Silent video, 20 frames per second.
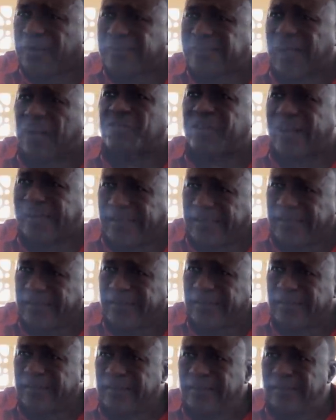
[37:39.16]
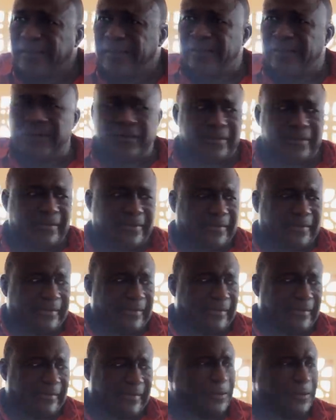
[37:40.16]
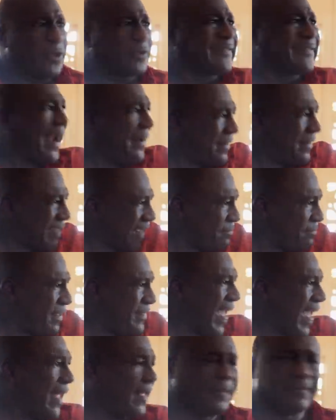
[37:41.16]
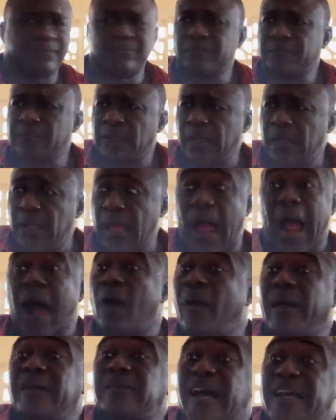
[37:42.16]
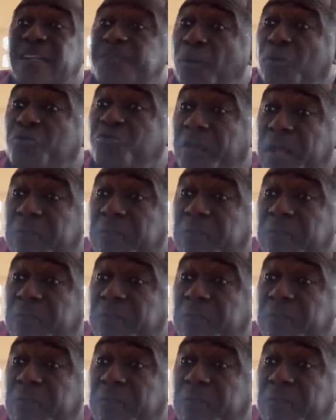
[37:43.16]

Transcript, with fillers: Takrady. The Lord directed me there. I went, I spoke to